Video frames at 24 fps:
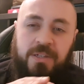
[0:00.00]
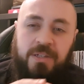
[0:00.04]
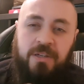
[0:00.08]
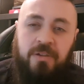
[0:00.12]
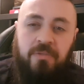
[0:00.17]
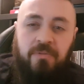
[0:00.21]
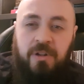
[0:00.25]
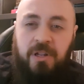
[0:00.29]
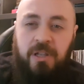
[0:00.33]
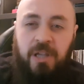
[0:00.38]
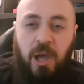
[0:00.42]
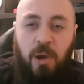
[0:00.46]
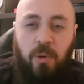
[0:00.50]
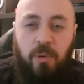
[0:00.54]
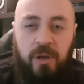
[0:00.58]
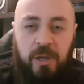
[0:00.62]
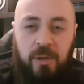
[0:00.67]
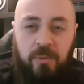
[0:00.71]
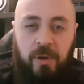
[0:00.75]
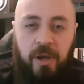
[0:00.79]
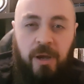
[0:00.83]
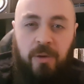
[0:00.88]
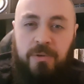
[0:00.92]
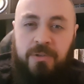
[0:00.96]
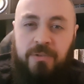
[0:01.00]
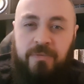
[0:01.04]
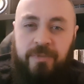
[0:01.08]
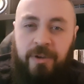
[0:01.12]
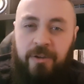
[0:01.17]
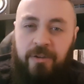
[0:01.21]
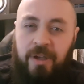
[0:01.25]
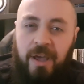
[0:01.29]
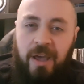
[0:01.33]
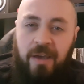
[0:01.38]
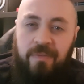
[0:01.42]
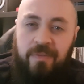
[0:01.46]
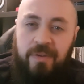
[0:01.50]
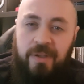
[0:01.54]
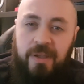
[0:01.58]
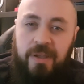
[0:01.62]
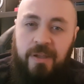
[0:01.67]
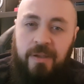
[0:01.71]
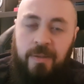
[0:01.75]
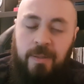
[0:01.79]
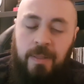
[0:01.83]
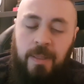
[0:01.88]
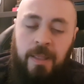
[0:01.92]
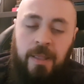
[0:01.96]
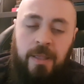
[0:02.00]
It didn't really go anywhere. It wasn't very heavy.